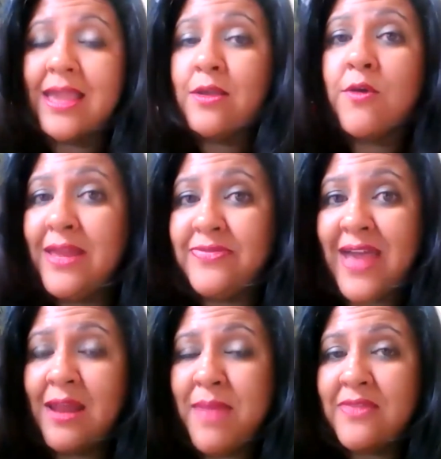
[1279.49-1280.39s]
create
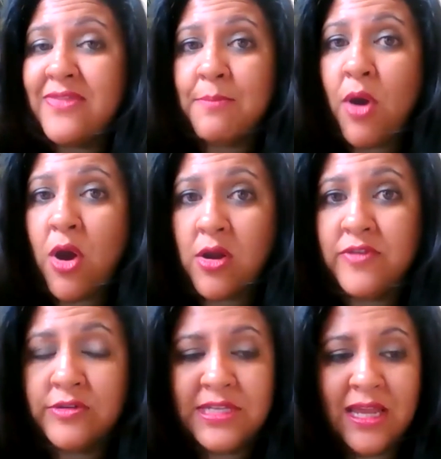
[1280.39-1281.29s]
that and make that part of
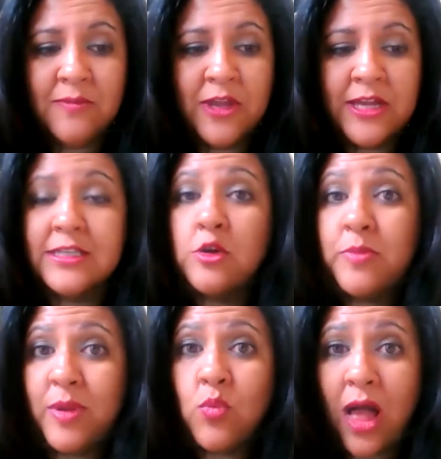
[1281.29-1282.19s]
your team because it'll
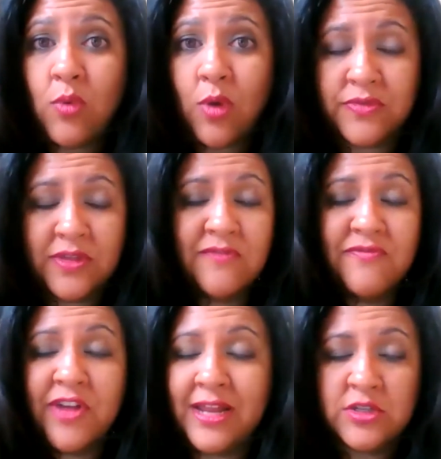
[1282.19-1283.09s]
be well worth it. The
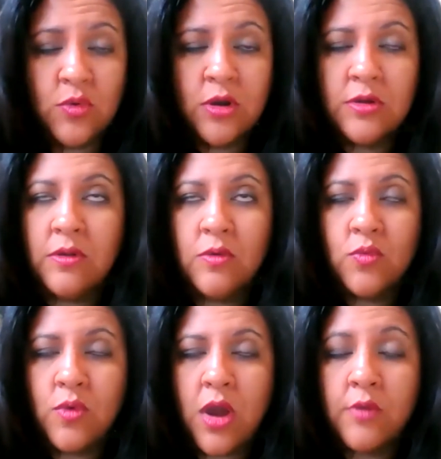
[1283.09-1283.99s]
financial
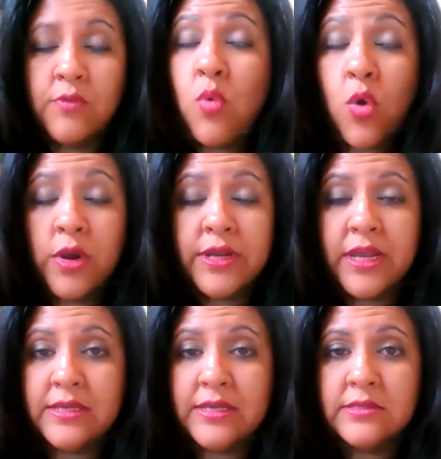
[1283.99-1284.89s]
uh, reward
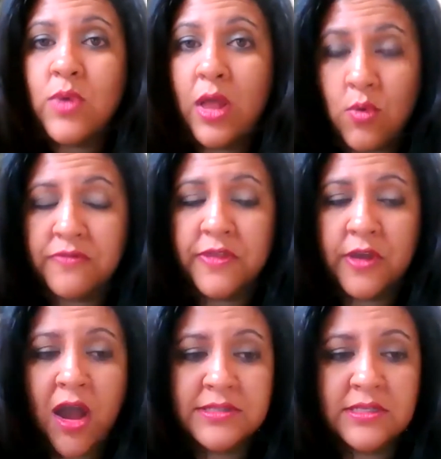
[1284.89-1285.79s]
is well worth the
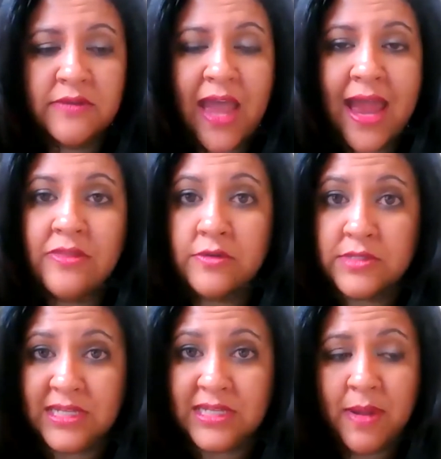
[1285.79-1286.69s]
cost of adding those
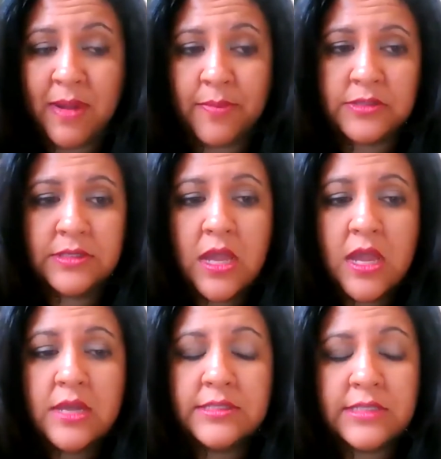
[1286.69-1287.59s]
team members.
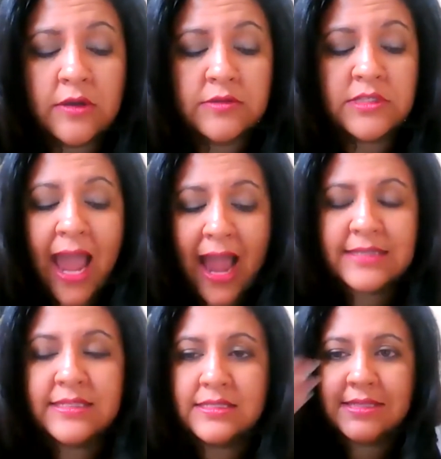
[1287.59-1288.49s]
So,
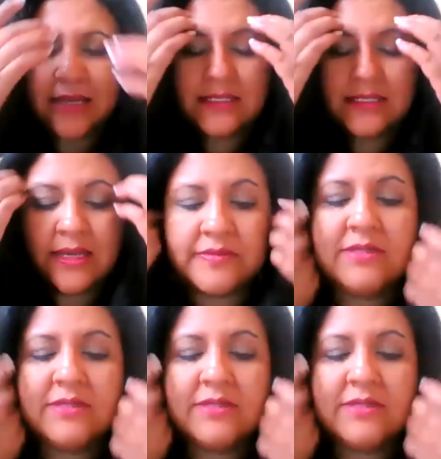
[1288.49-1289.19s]
tax incentives